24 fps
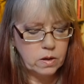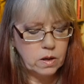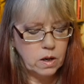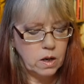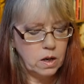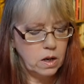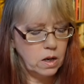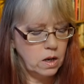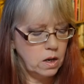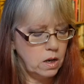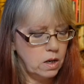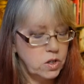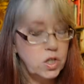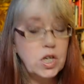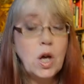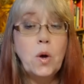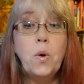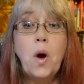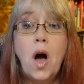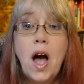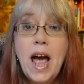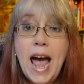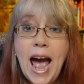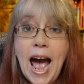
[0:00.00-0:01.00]
So
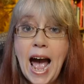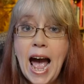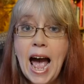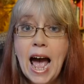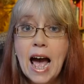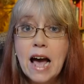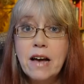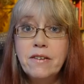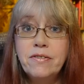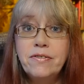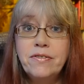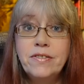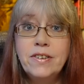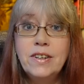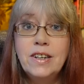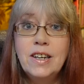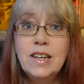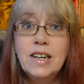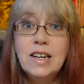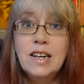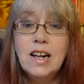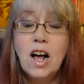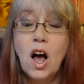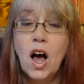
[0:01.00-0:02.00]
I
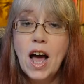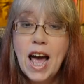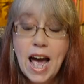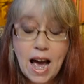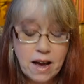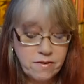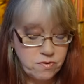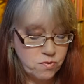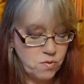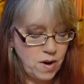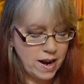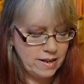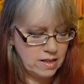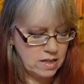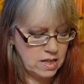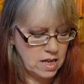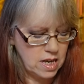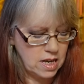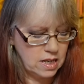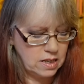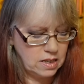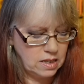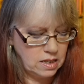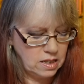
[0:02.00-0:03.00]
have read
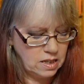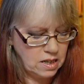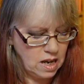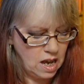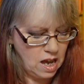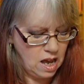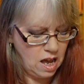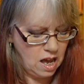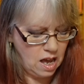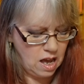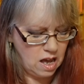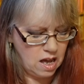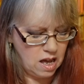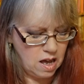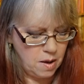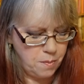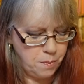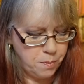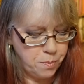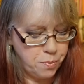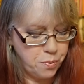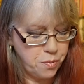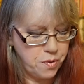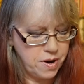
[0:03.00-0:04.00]
this
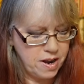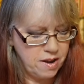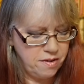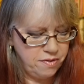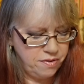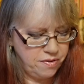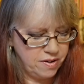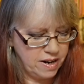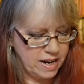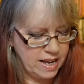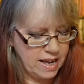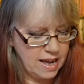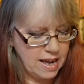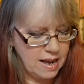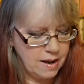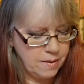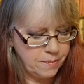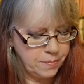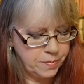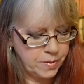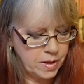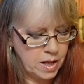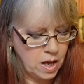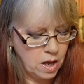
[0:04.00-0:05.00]
briefly
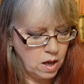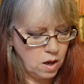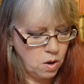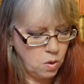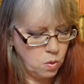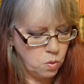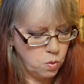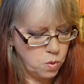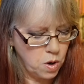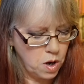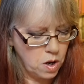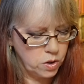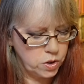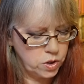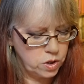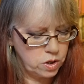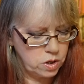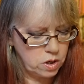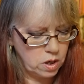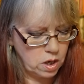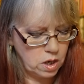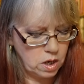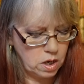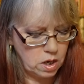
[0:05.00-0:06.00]

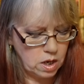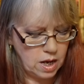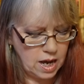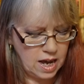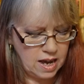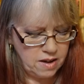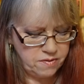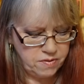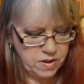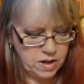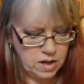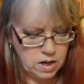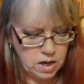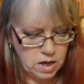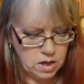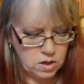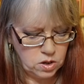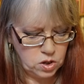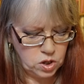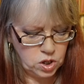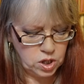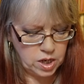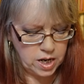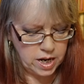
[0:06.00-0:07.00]
whilst having
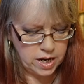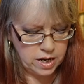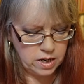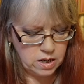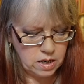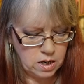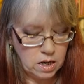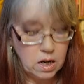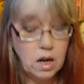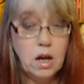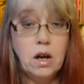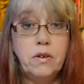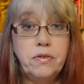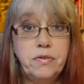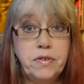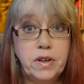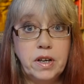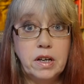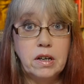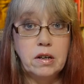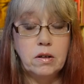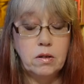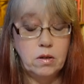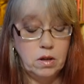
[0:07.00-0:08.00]
lunch and
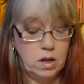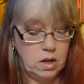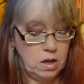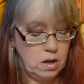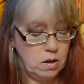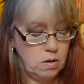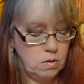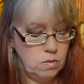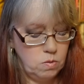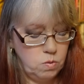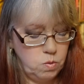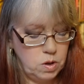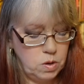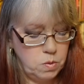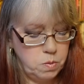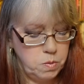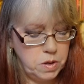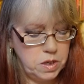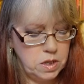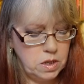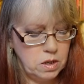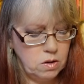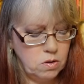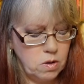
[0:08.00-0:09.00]
laughing with
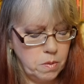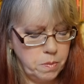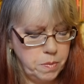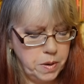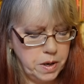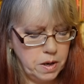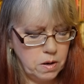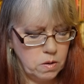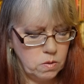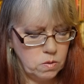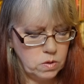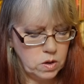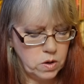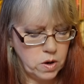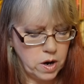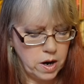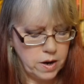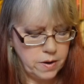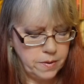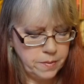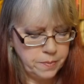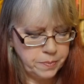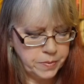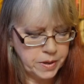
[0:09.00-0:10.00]
Mr Grumpy Old
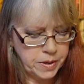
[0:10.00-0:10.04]
Crone.